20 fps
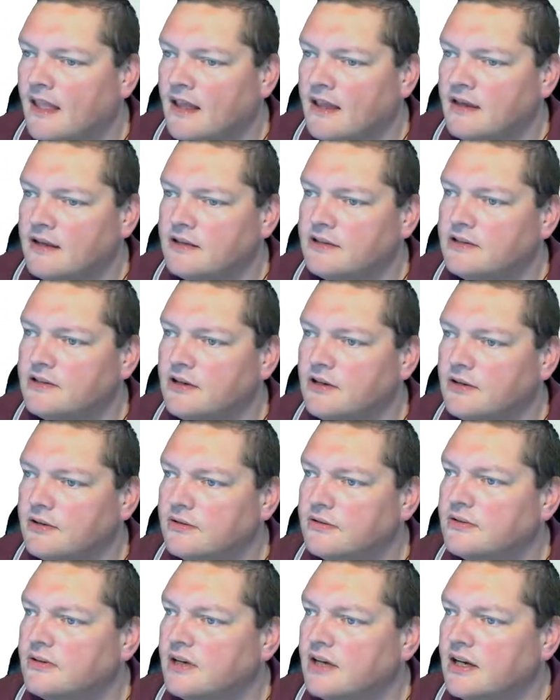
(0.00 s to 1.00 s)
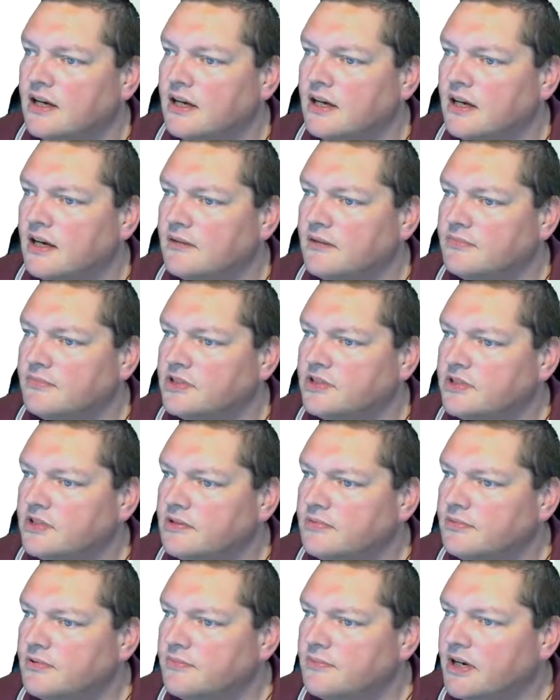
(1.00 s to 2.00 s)
So I'm just
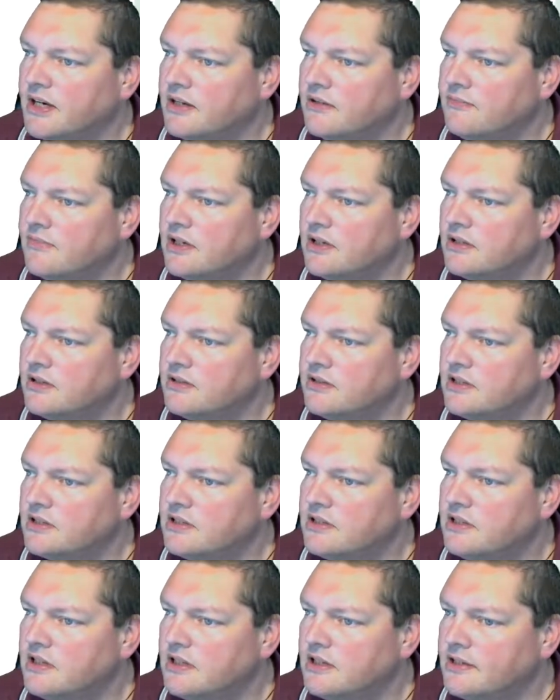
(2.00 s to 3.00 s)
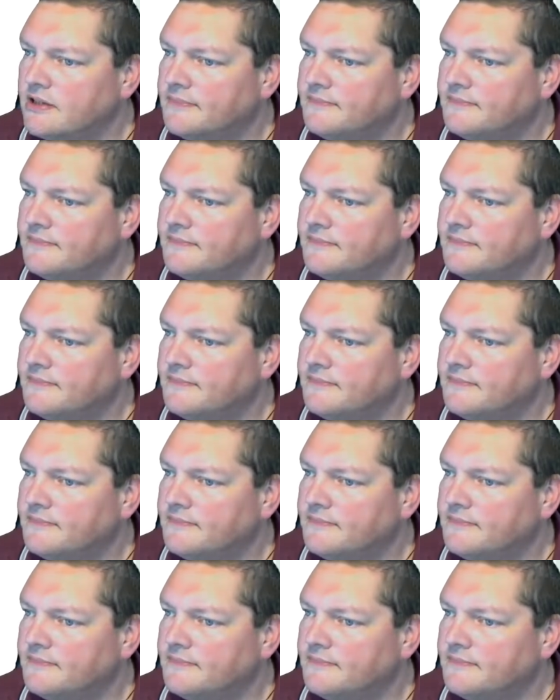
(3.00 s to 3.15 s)
going to put my email address in there.